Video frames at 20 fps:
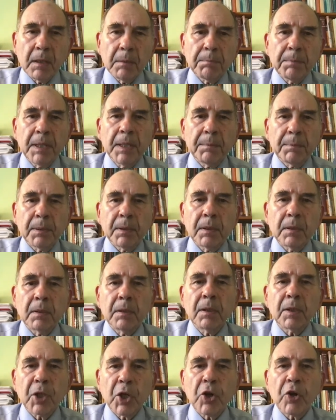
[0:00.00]

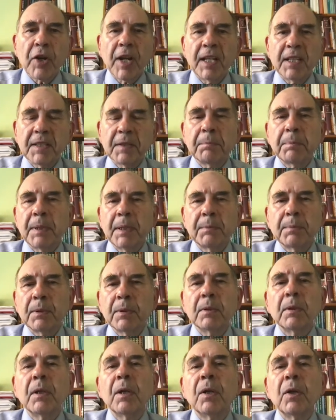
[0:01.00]
people, created
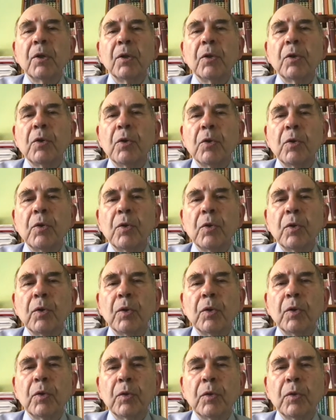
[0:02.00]
people who,
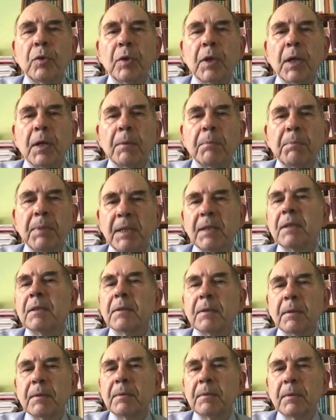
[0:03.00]
who uh,
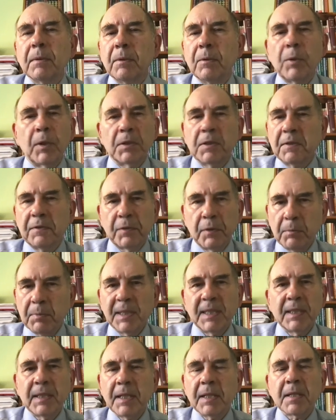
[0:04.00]
built wonderful
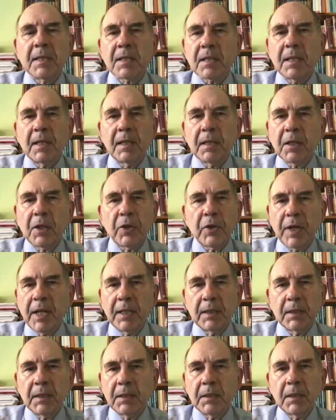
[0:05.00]
buildings and
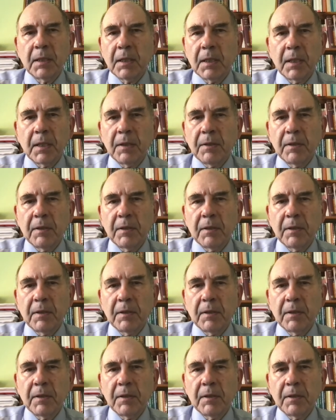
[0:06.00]
created uh,